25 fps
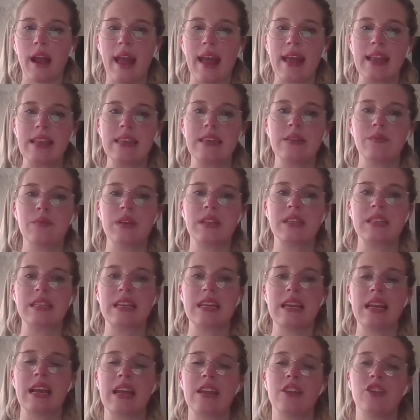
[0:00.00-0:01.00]
And did we
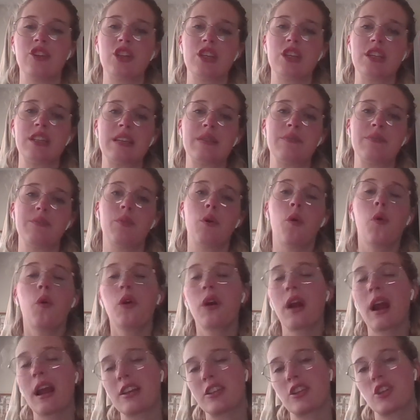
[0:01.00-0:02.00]
see in GC
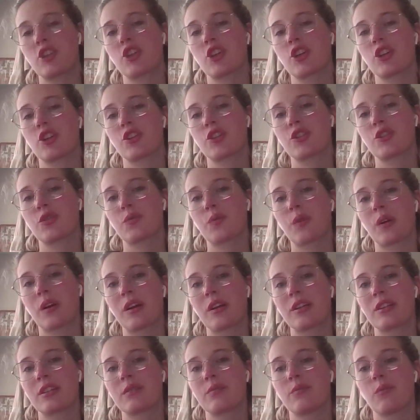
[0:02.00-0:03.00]
poor isotures where
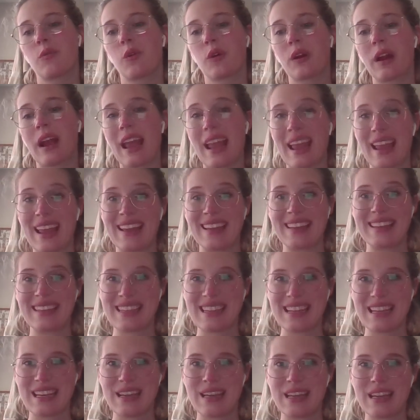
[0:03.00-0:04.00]
it's more A and
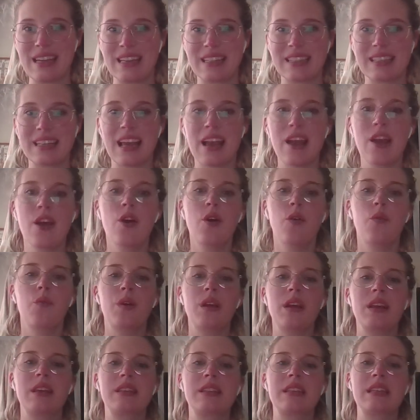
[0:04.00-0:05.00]
T's,
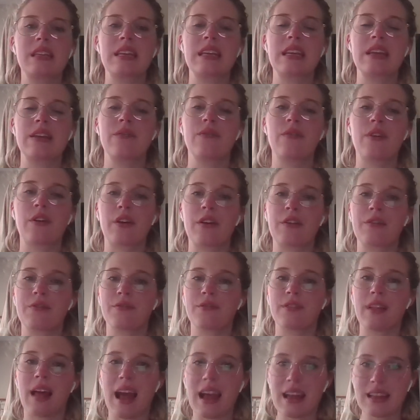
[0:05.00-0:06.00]
we see very
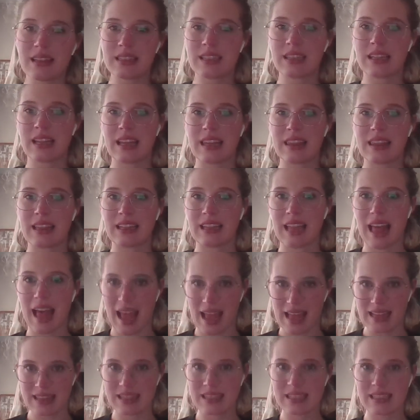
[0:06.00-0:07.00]
flat, like the
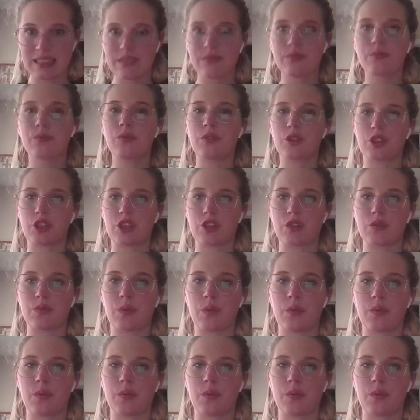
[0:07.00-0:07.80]
LADs, which is what